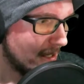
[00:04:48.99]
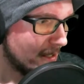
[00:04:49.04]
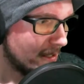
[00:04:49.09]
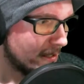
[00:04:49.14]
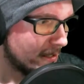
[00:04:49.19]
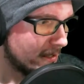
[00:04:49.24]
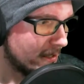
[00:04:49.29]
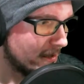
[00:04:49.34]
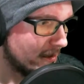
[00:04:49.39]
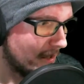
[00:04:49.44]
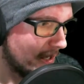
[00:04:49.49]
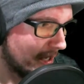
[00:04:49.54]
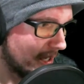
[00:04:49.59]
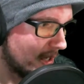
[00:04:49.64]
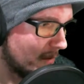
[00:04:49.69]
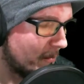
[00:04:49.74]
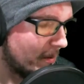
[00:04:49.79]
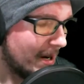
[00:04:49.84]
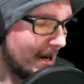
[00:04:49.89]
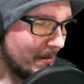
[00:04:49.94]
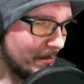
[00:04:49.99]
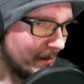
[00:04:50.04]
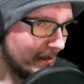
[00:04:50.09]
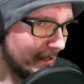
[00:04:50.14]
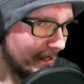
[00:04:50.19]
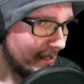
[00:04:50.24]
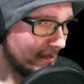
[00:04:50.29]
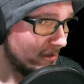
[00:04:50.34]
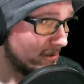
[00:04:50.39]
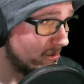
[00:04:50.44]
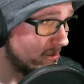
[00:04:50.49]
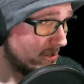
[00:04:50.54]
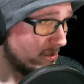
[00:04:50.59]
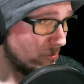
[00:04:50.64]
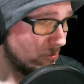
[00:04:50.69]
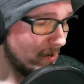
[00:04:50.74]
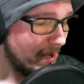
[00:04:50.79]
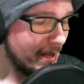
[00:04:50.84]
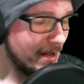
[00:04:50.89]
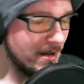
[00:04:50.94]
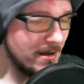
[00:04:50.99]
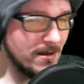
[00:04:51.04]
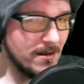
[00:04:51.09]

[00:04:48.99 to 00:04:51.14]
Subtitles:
so I could properly lose weight